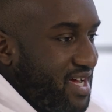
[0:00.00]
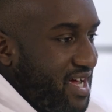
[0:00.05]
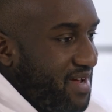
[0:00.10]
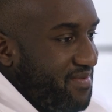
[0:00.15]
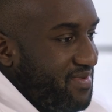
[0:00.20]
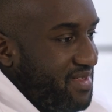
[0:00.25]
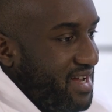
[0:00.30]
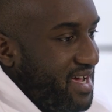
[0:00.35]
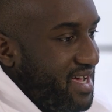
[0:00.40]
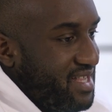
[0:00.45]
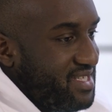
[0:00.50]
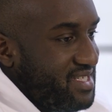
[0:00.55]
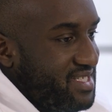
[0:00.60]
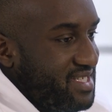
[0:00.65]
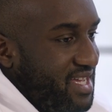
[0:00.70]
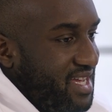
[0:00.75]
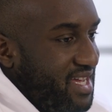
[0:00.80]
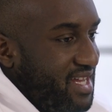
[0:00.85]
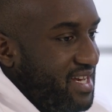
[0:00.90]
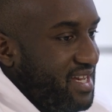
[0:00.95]
time that I had
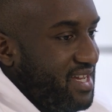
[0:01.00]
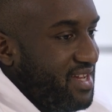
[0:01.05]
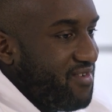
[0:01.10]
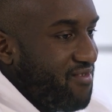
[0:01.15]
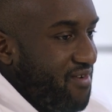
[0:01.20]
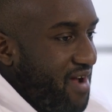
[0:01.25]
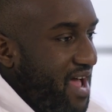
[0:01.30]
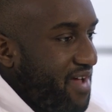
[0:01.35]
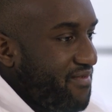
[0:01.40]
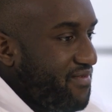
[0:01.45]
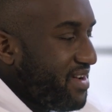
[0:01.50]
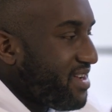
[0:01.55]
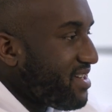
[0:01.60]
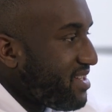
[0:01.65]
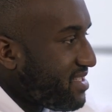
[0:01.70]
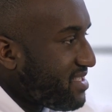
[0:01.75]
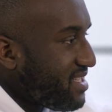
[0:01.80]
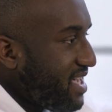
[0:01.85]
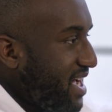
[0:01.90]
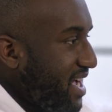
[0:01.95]
seen graphic
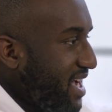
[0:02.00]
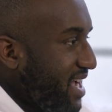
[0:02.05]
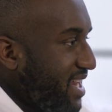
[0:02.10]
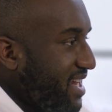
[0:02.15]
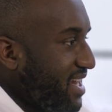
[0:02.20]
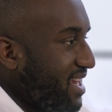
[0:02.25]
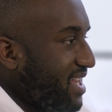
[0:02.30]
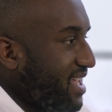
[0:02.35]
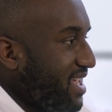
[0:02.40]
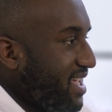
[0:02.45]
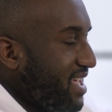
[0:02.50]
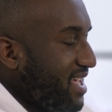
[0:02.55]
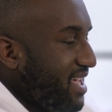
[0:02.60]
design